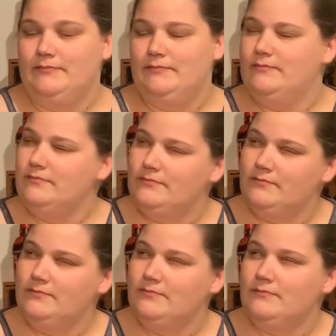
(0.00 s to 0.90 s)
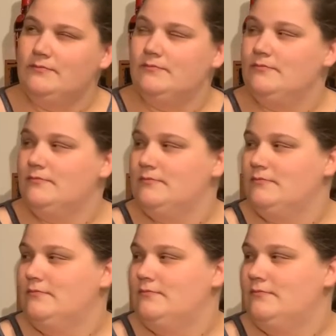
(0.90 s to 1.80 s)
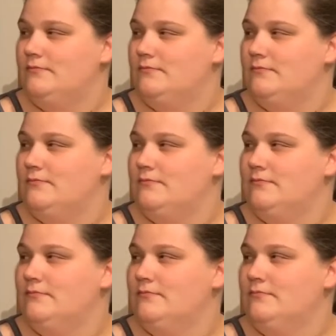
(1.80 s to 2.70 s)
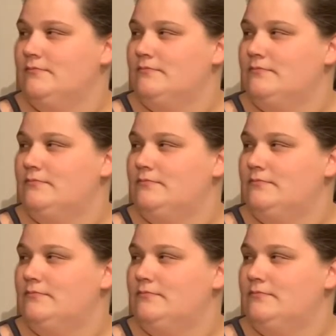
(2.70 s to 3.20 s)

This person isn't speaking.